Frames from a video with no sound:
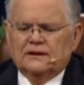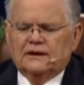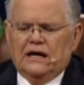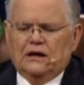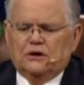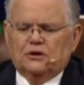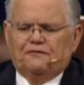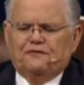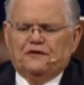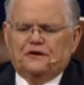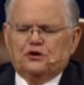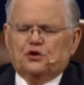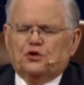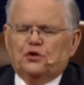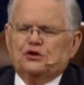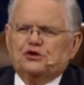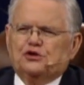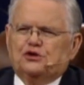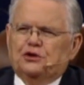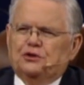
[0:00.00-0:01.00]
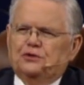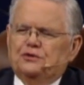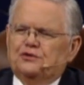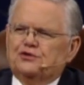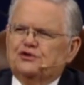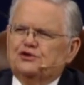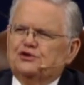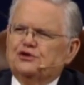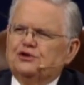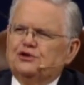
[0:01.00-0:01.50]
Counterfeit
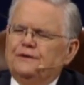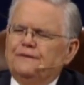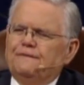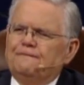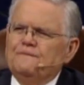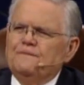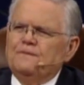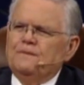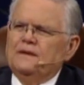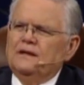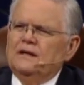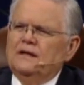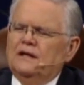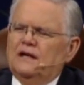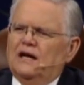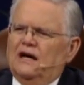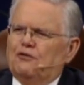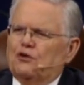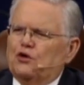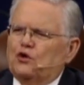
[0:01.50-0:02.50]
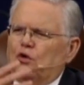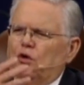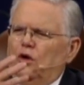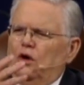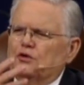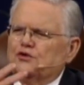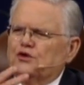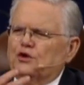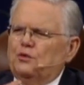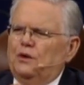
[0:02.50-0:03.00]
Christians have a
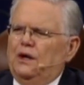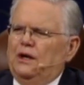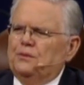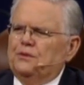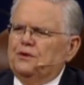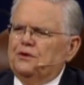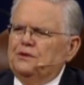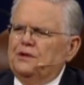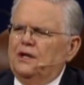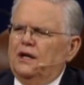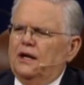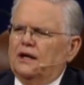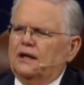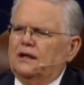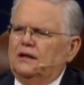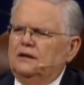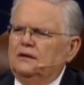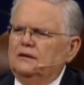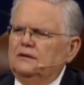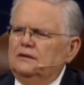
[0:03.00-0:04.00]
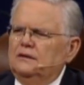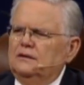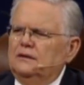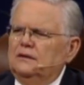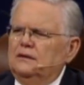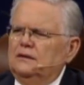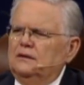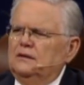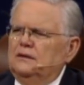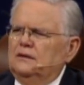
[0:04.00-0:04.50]
cross around their neck,
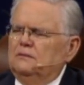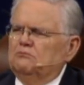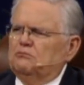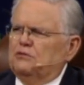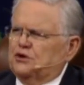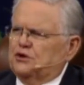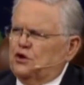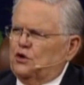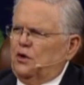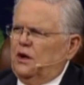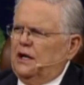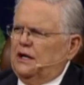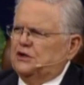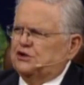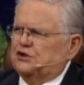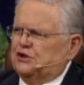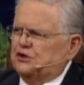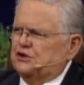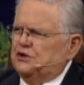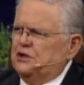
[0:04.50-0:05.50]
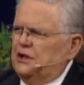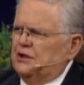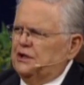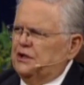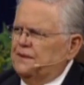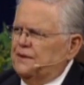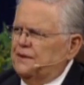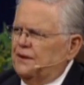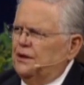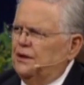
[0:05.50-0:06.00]
but Christ is not
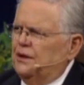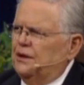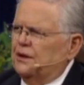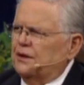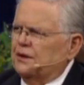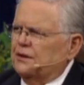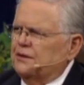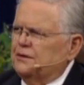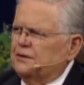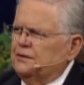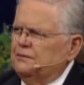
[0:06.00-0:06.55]
in their heart.